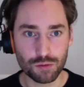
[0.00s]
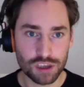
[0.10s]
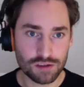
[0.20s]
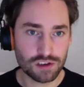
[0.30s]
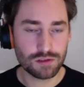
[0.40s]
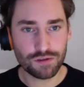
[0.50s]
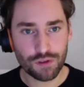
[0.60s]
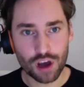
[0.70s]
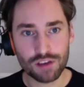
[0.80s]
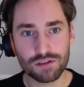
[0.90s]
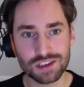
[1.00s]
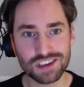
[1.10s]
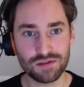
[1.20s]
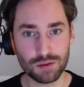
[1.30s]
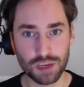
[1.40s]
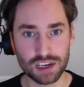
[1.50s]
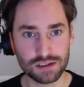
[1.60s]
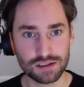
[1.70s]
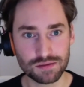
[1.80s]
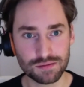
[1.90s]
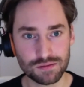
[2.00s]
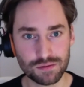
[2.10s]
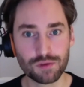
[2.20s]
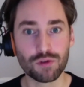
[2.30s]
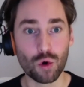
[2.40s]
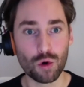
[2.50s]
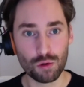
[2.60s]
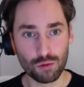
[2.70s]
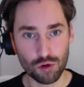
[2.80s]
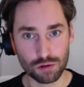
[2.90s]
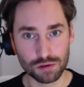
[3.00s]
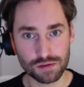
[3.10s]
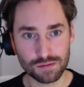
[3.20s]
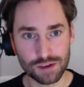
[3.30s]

between 5 and 7 minutes for all roles.